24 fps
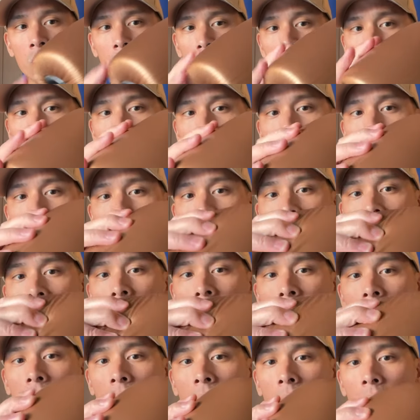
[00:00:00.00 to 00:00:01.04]
So it's gonna take
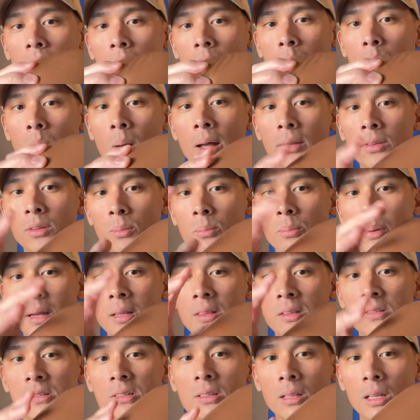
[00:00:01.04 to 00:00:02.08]
a little while to
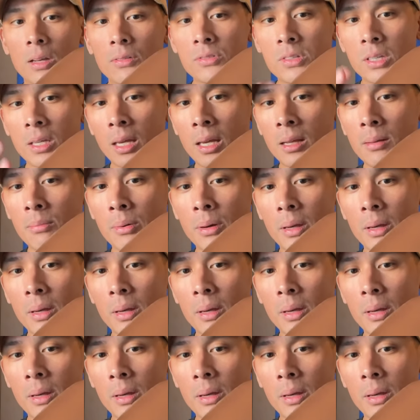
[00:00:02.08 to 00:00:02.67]
break these gloves in,